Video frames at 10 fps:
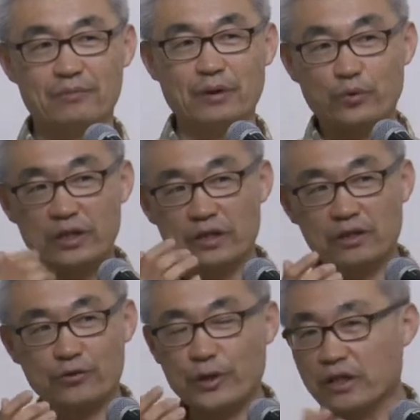But when
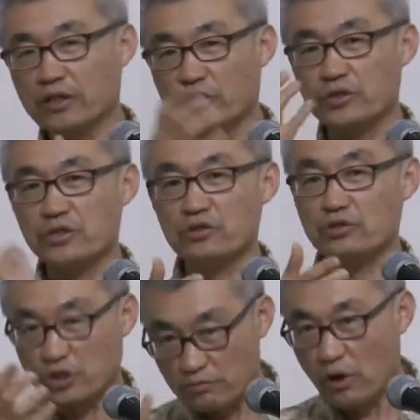it quickly turns
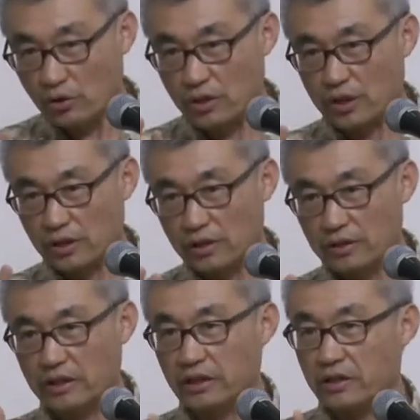into smoke,
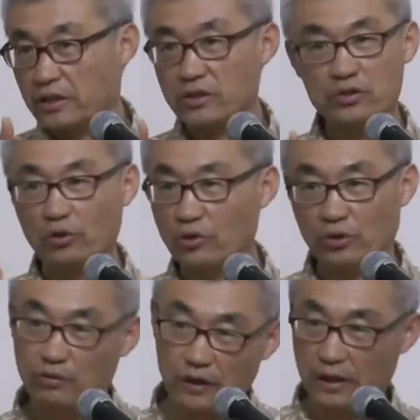then it is no
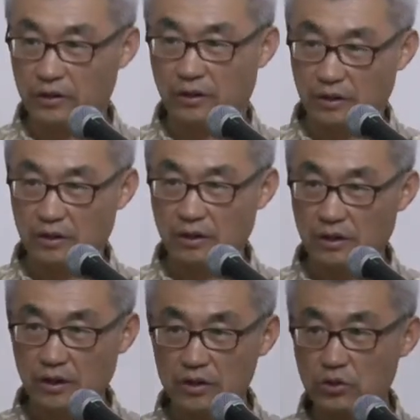longer fire.
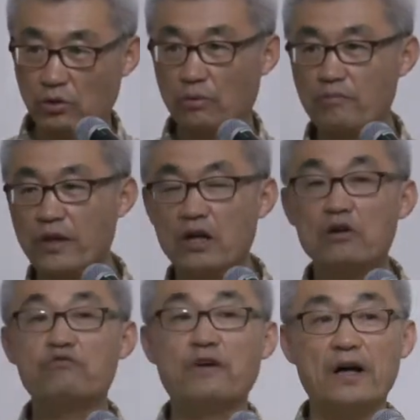So
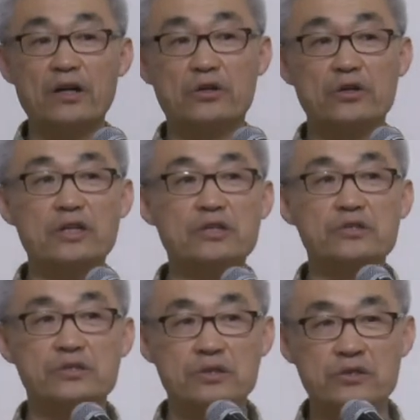fire
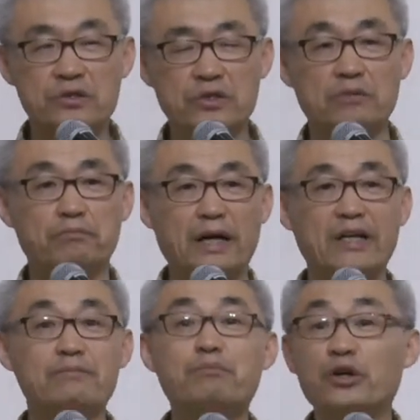exists
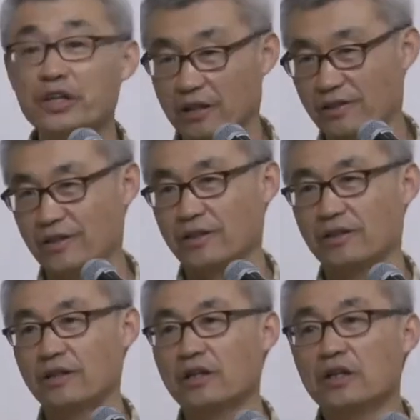by burning.
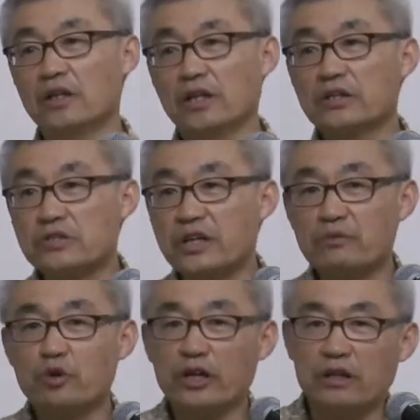In the
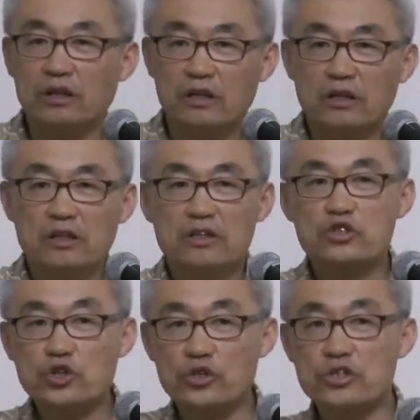same way,
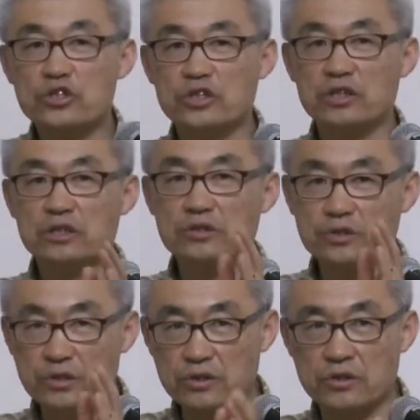church
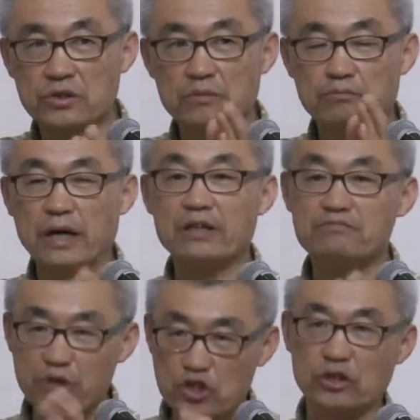exists by
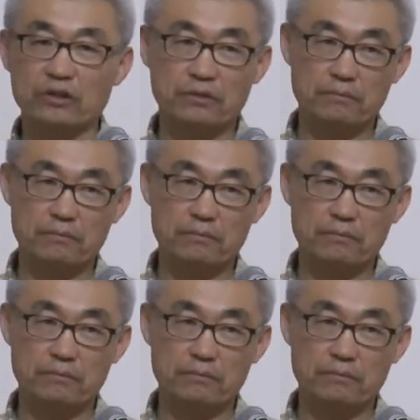mission.